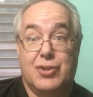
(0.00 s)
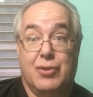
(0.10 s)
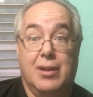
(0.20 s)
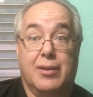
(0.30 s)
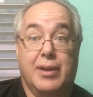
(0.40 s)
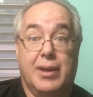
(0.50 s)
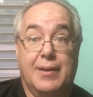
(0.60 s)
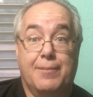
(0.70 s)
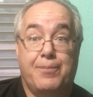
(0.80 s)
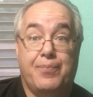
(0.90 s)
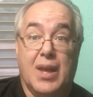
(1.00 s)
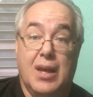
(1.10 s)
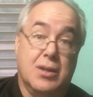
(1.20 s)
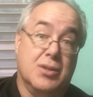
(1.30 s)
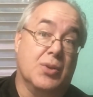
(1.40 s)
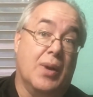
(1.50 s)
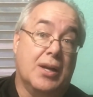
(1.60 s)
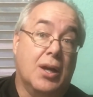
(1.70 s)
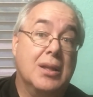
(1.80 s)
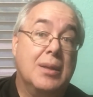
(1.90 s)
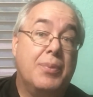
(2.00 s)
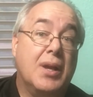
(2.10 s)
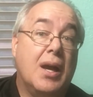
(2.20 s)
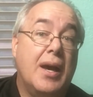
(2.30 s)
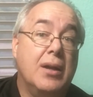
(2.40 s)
trailer again. So I called up the guy